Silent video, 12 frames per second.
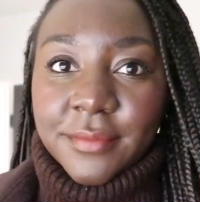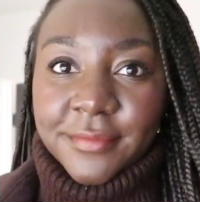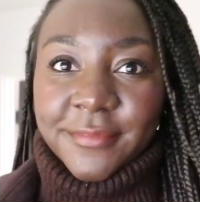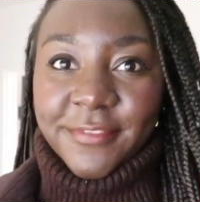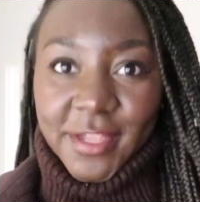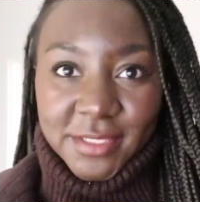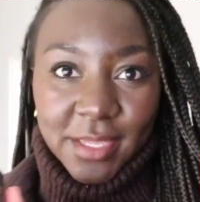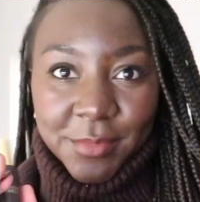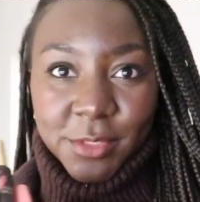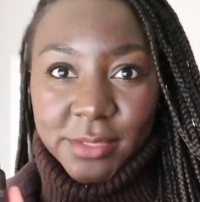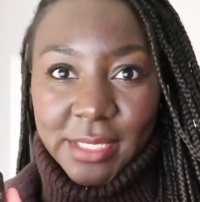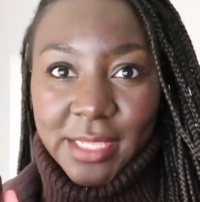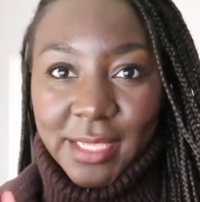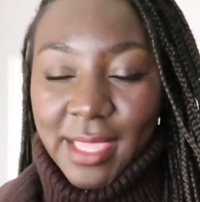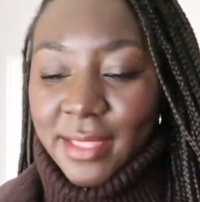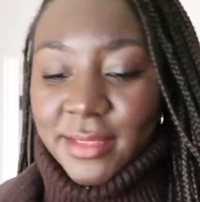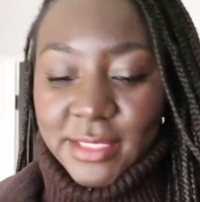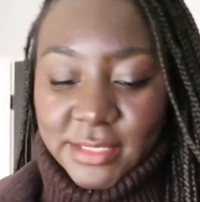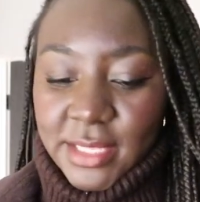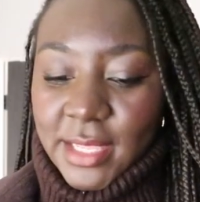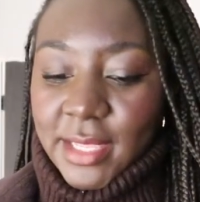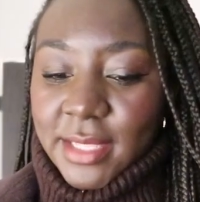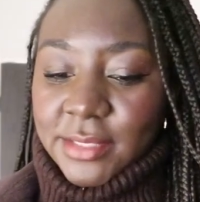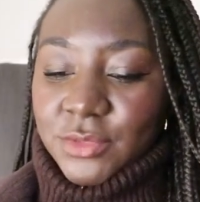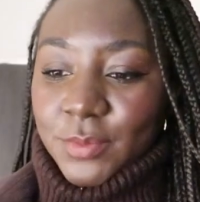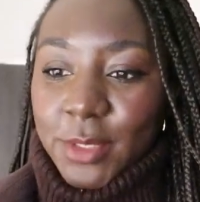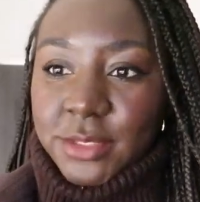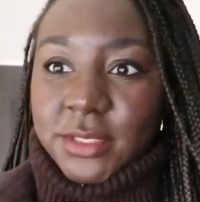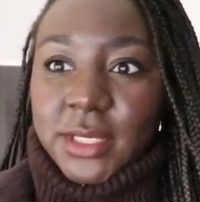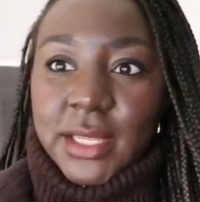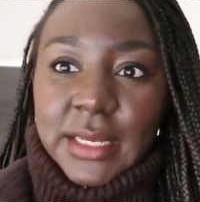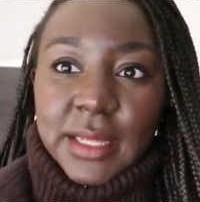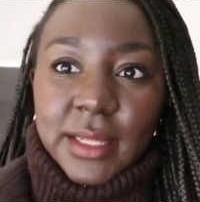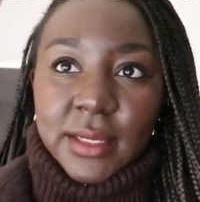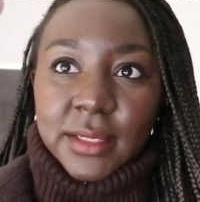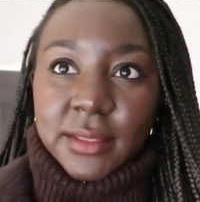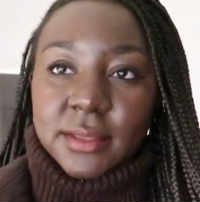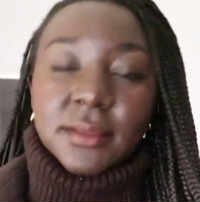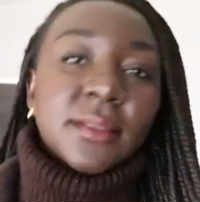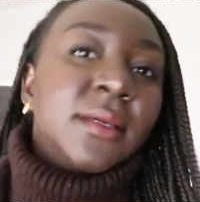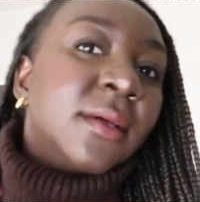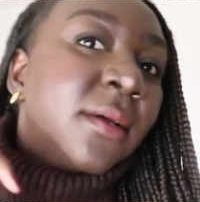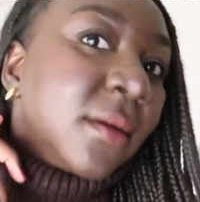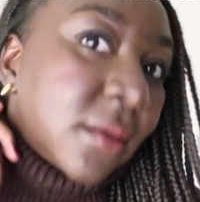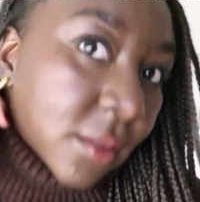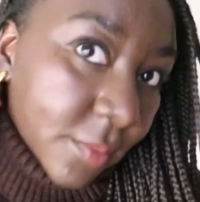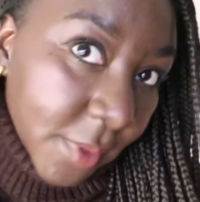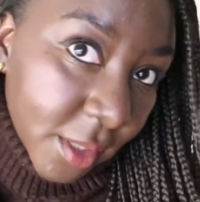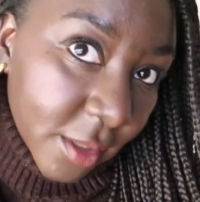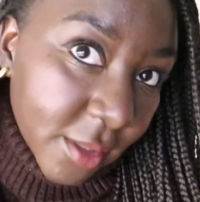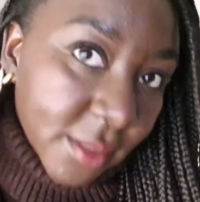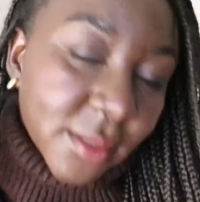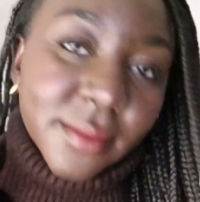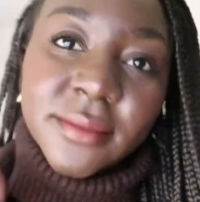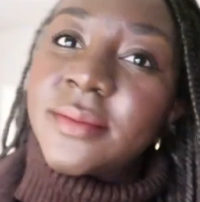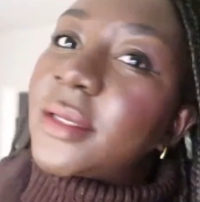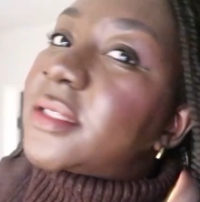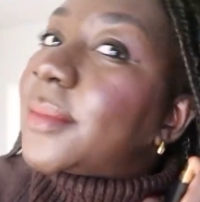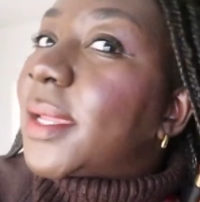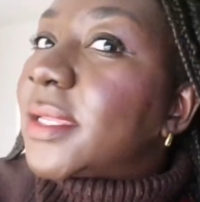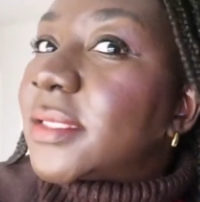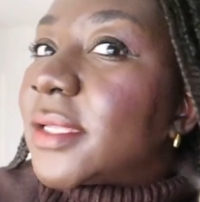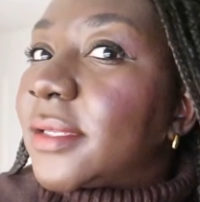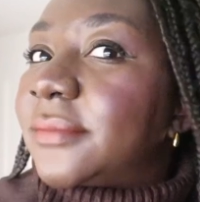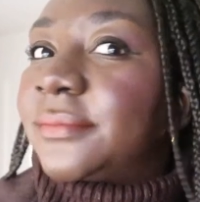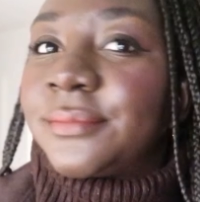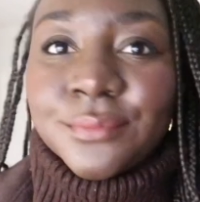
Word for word: First time using it again this year. It's almost done like, oh my God, it smells amazing.